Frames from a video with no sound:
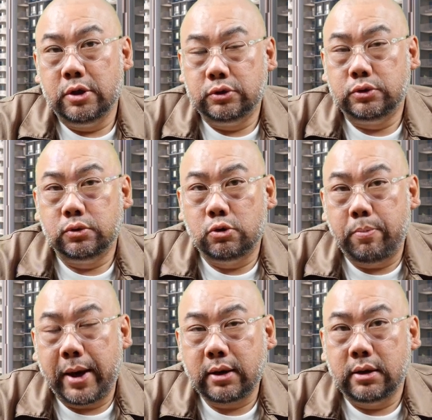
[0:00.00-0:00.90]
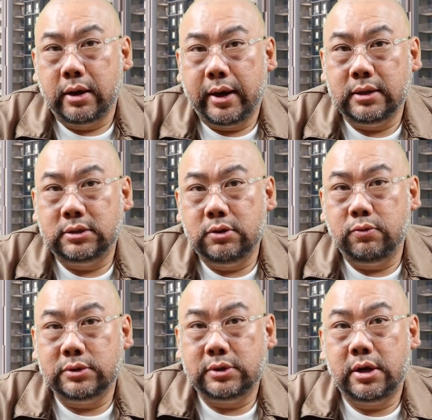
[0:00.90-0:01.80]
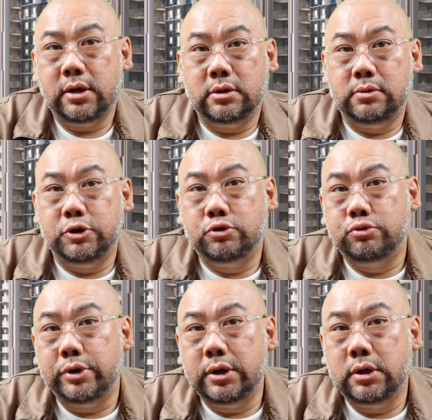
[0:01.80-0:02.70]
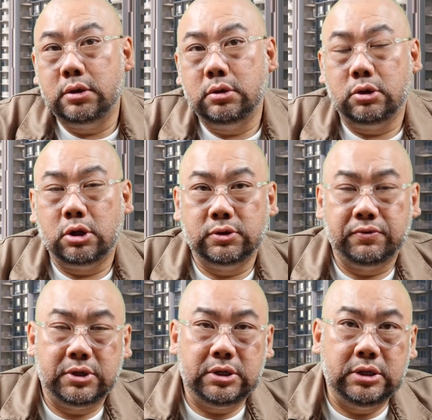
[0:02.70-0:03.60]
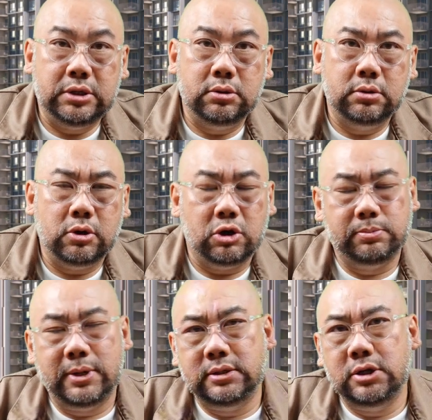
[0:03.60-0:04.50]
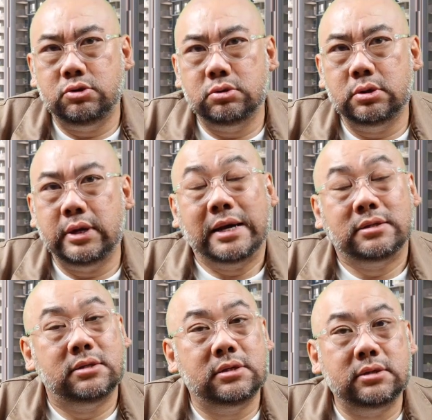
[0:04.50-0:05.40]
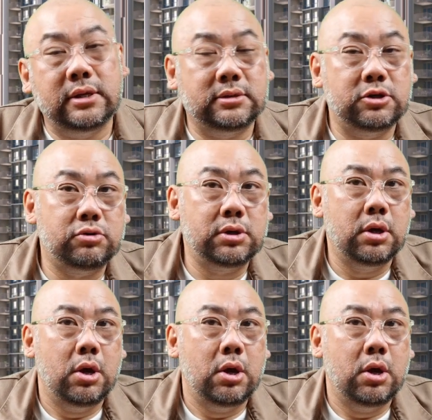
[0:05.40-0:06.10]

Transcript: So go back and see, was there a betrayal, loss of kin, hospitalization, accident, etc.,